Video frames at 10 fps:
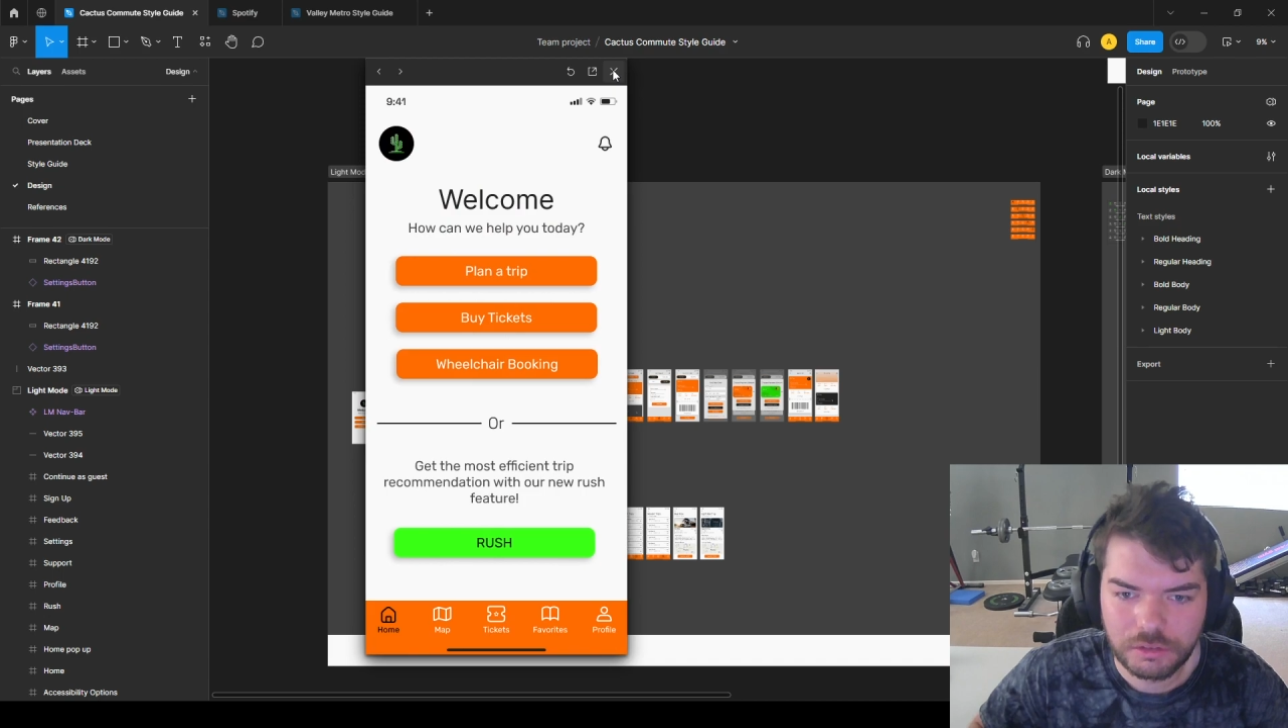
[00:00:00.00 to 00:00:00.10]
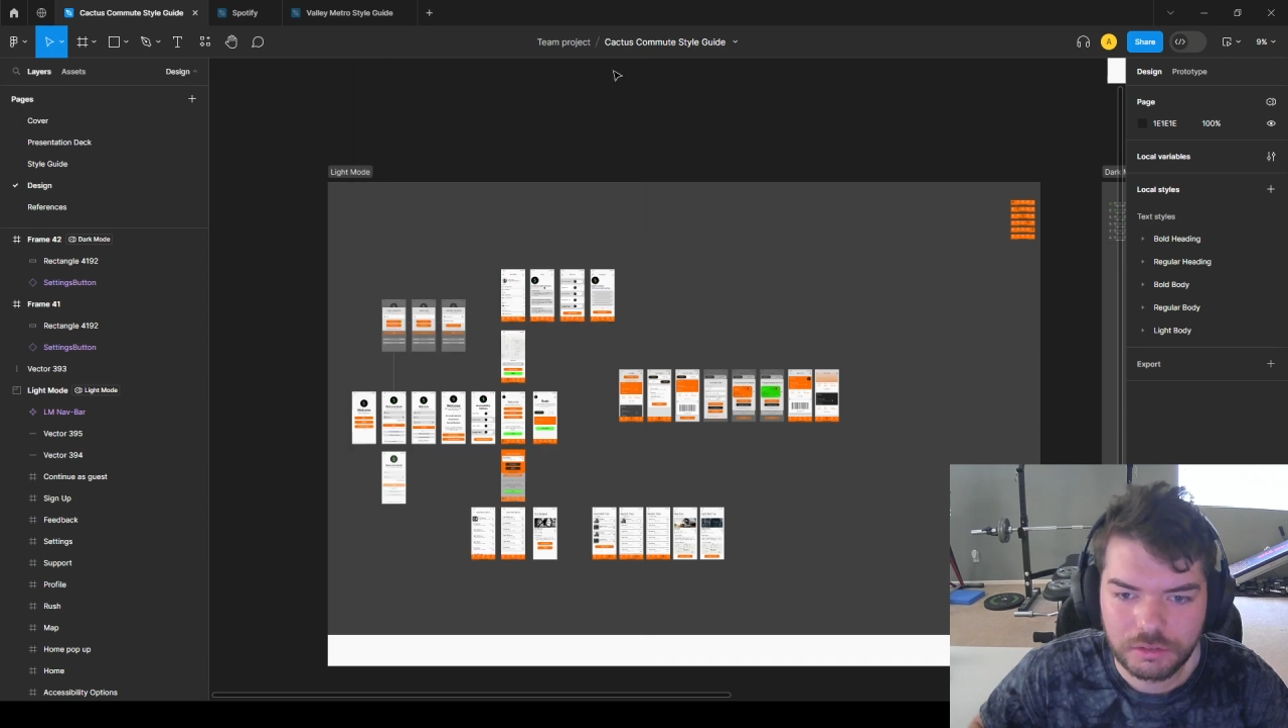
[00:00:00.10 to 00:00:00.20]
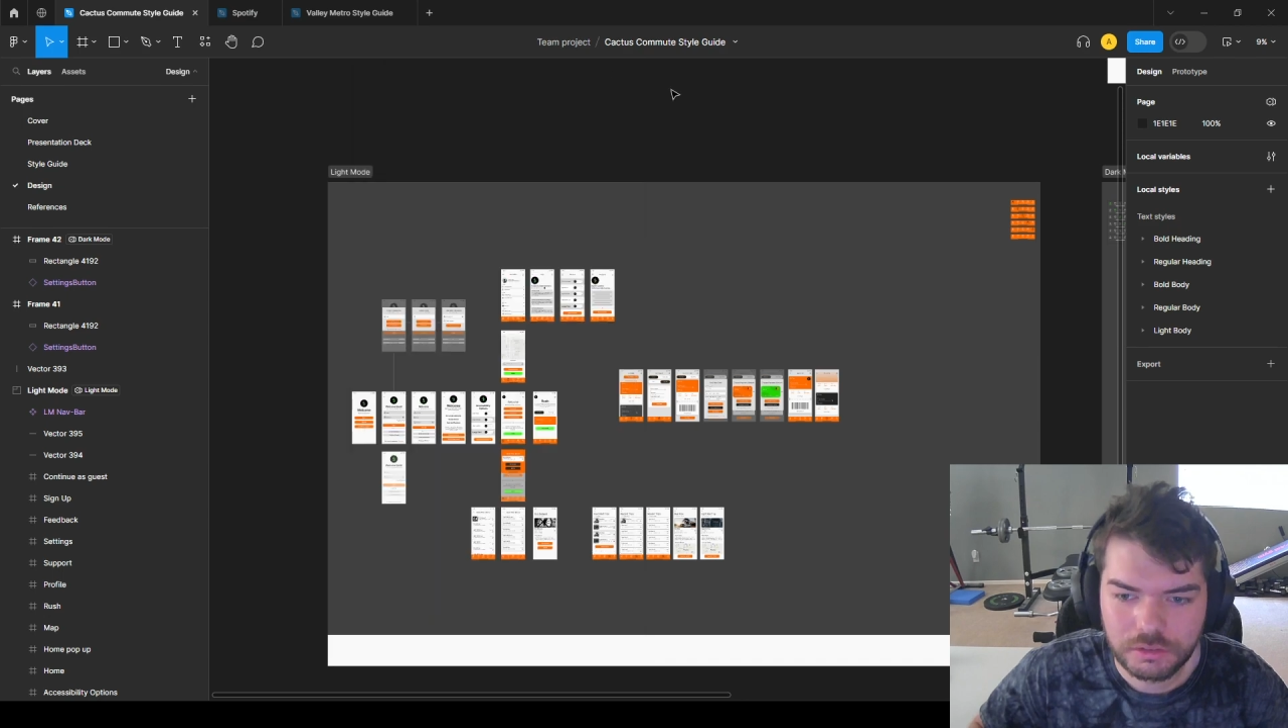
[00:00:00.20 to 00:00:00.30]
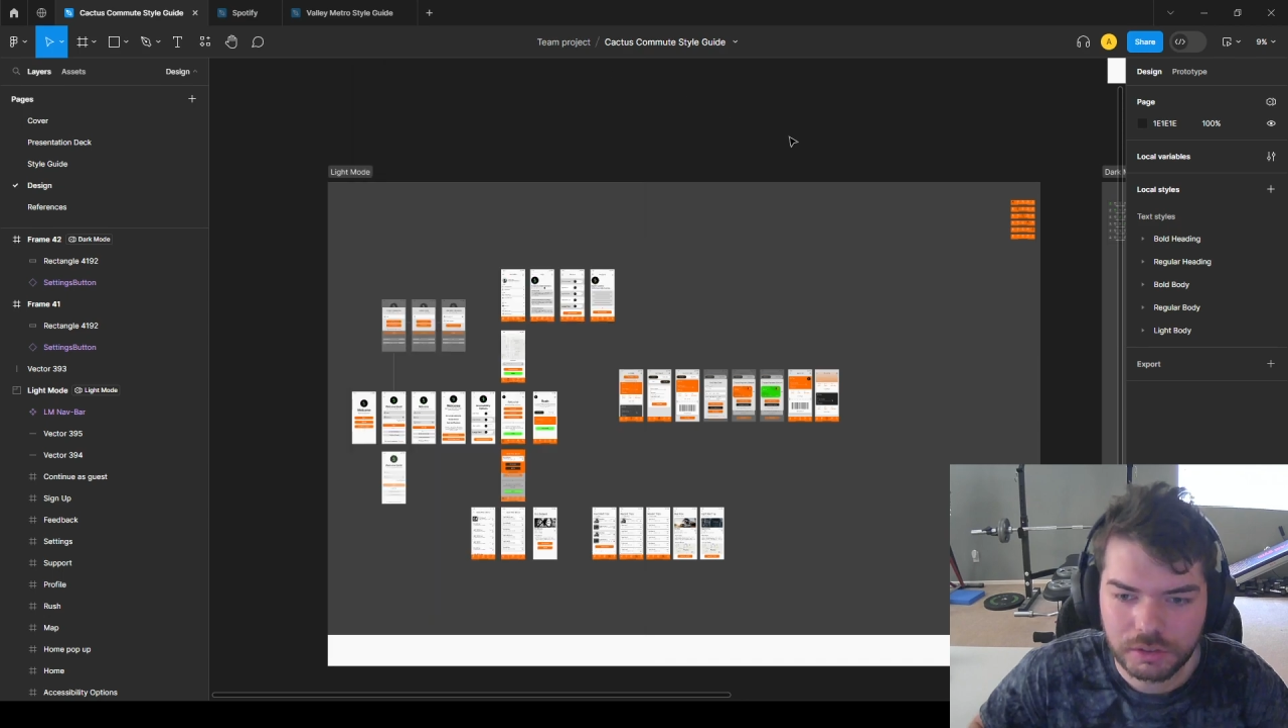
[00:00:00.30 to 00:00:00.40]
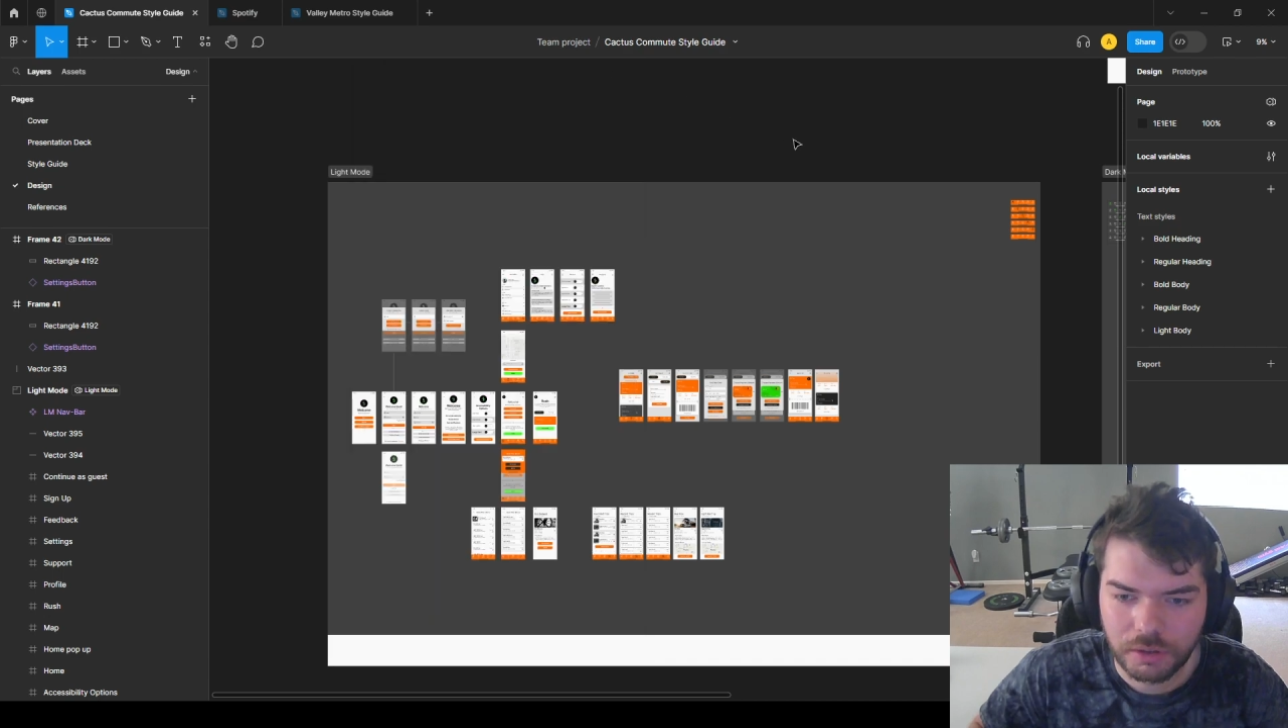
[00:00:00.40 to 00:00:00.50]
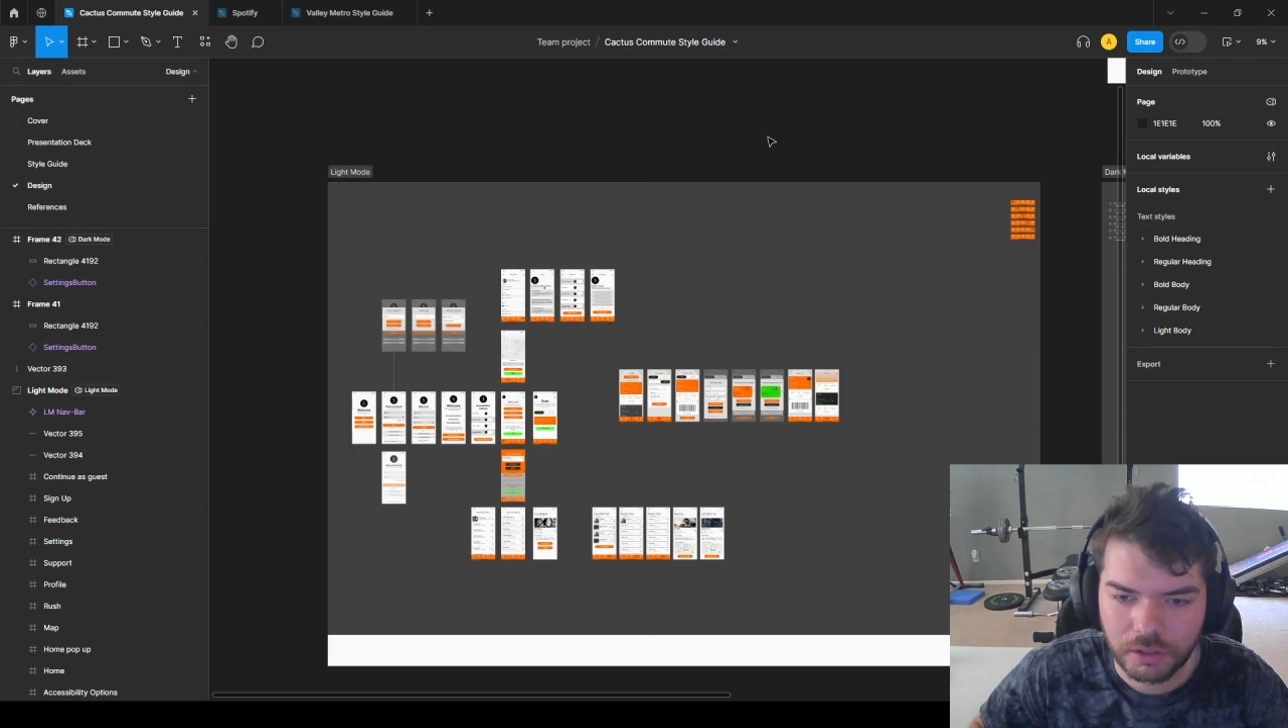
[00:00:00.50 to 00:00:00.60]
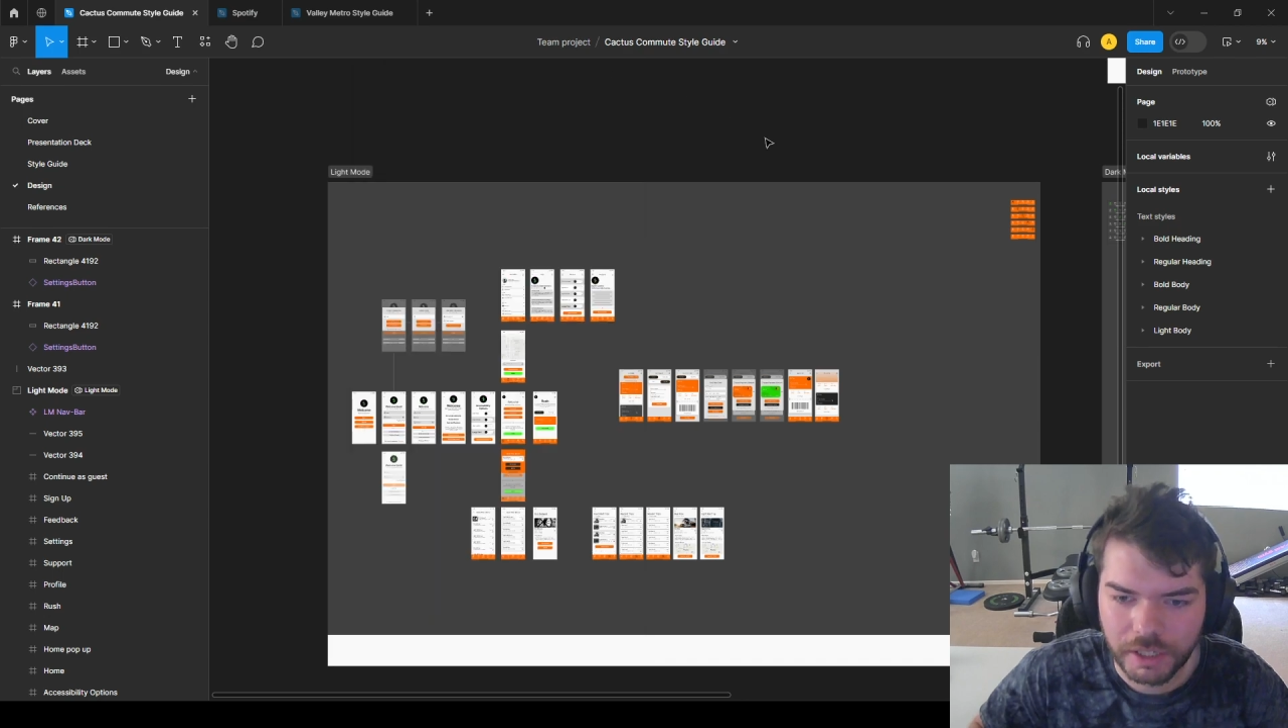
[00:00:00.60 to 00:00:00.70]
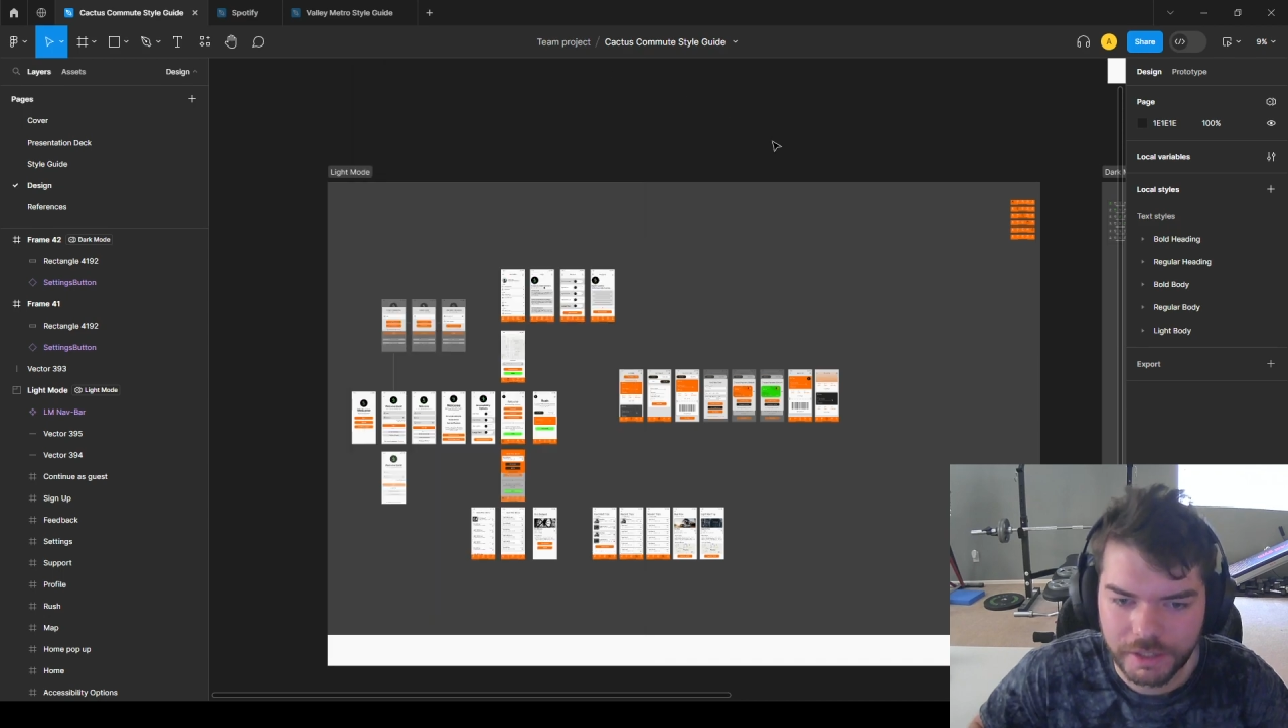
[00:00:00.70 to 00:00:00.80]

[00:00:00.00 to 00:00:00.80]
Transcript: I'll kind of